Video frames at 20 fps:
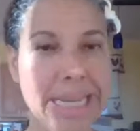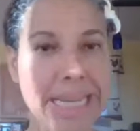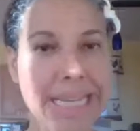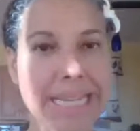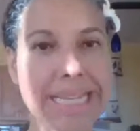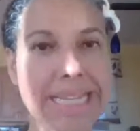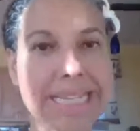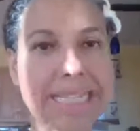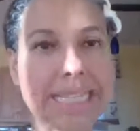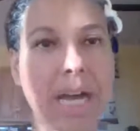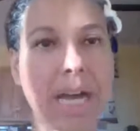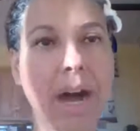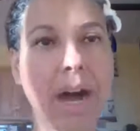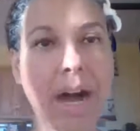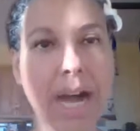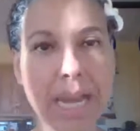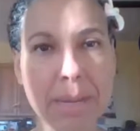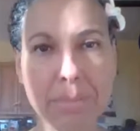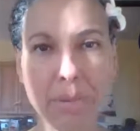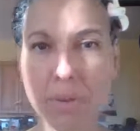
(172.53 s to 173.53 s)
is
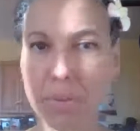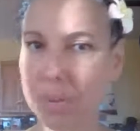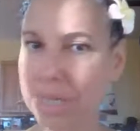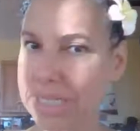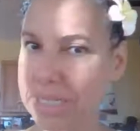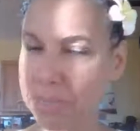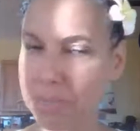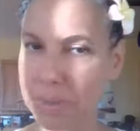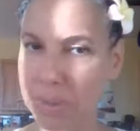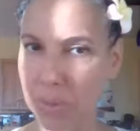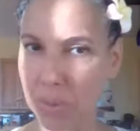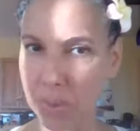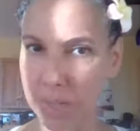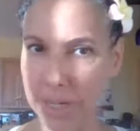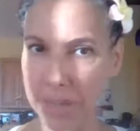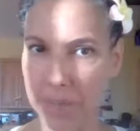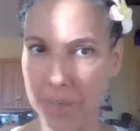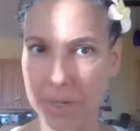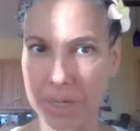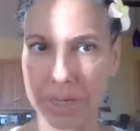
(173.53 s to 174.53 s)
I'm a respiratory
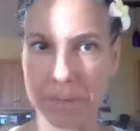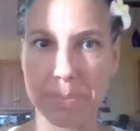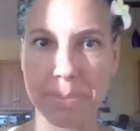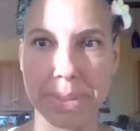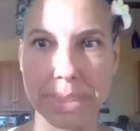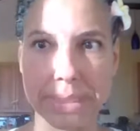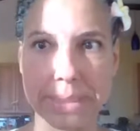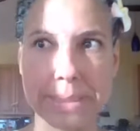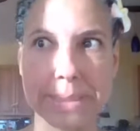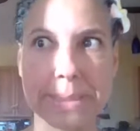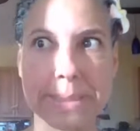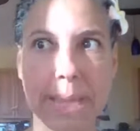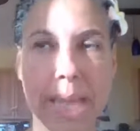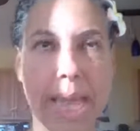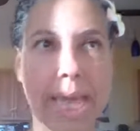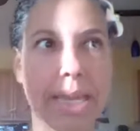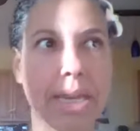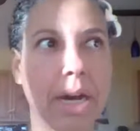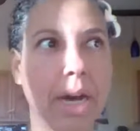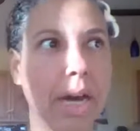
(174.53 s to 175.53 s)
therapist,
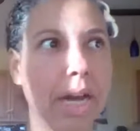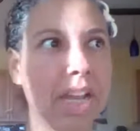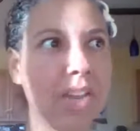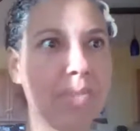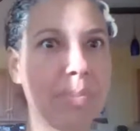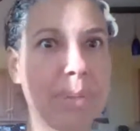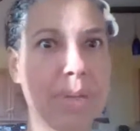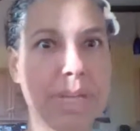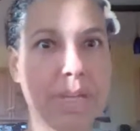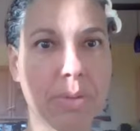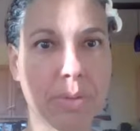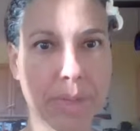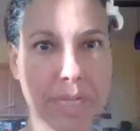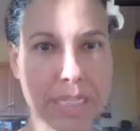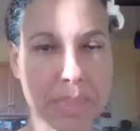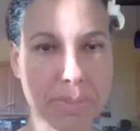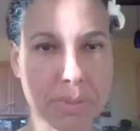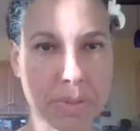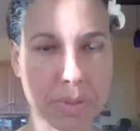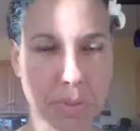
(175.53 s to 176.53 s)
and I've been a
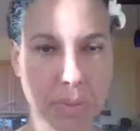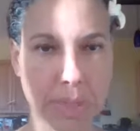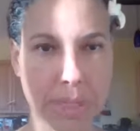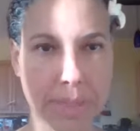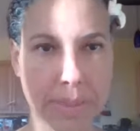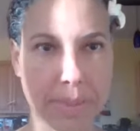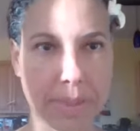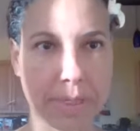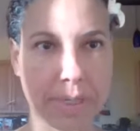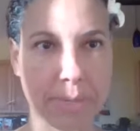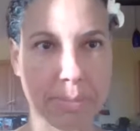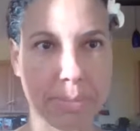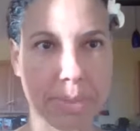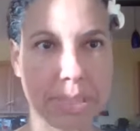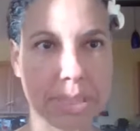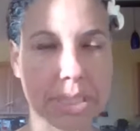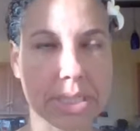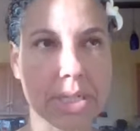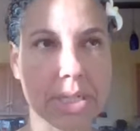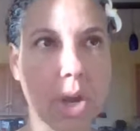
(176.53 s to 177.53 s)
respiratory
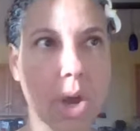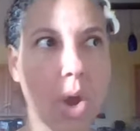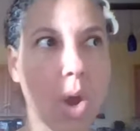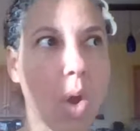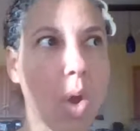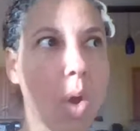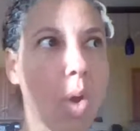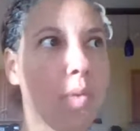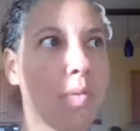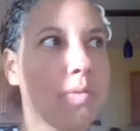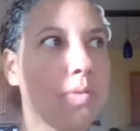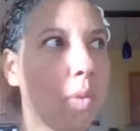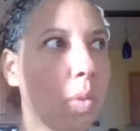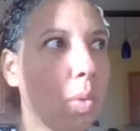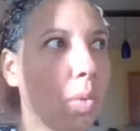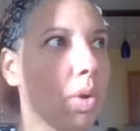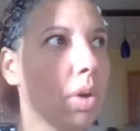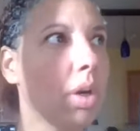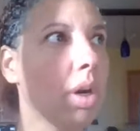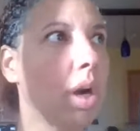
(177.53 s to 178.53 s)
therapist
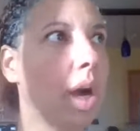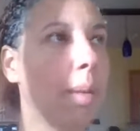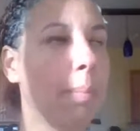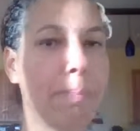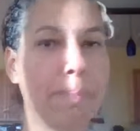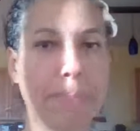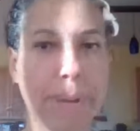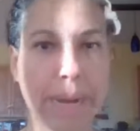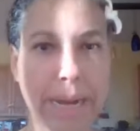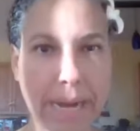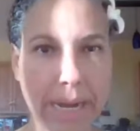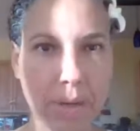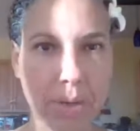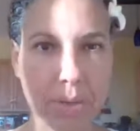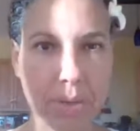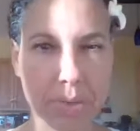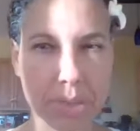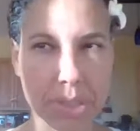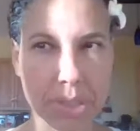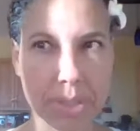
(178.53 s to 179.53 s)
for
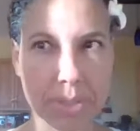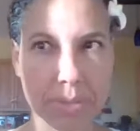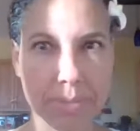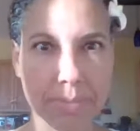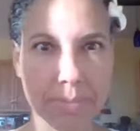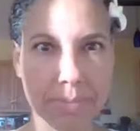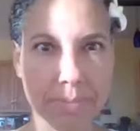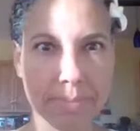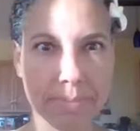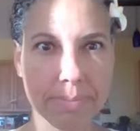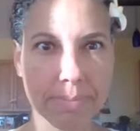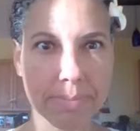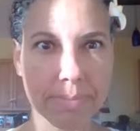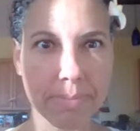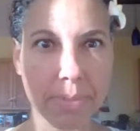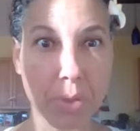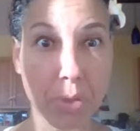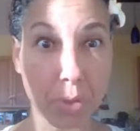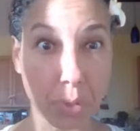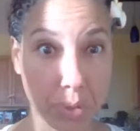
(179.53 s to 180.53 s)
about
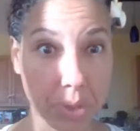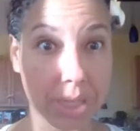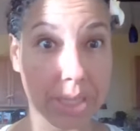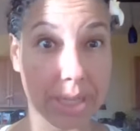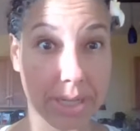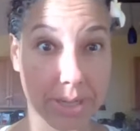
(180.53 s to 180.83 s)
30